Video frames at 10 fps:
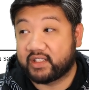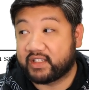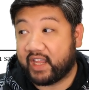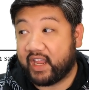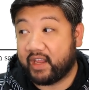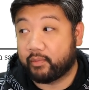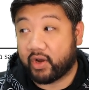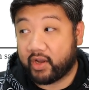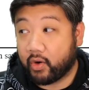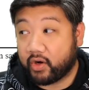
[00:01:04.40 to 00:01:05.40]
say
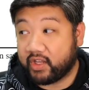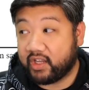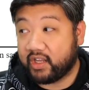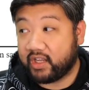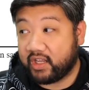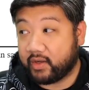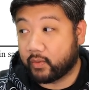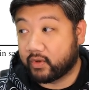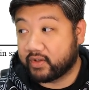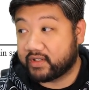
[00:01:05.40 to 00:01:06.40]
priority
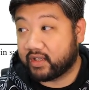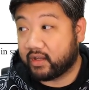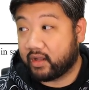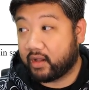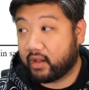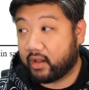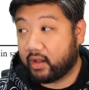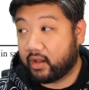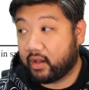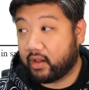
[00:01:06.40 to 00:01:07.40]
equals
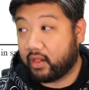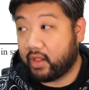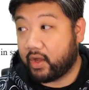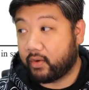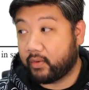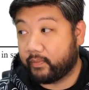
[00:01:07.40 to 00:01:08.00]
low.